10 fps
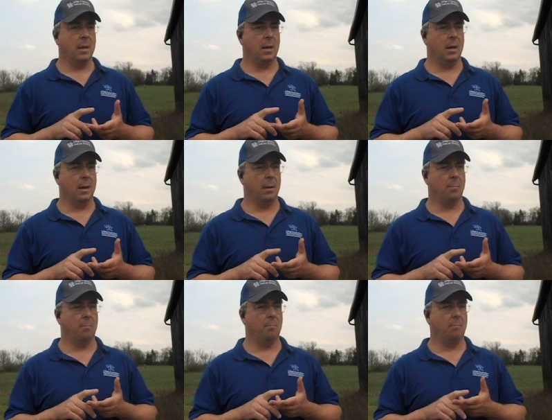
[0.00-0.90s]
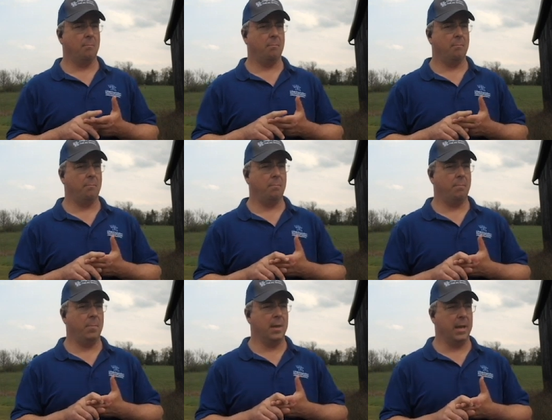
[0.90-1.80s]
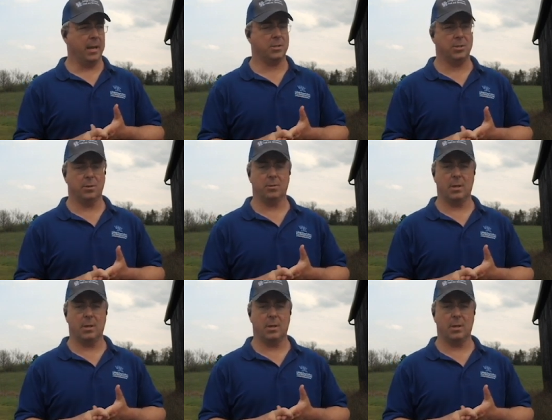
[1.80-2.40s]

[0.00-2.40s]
Um, the next year,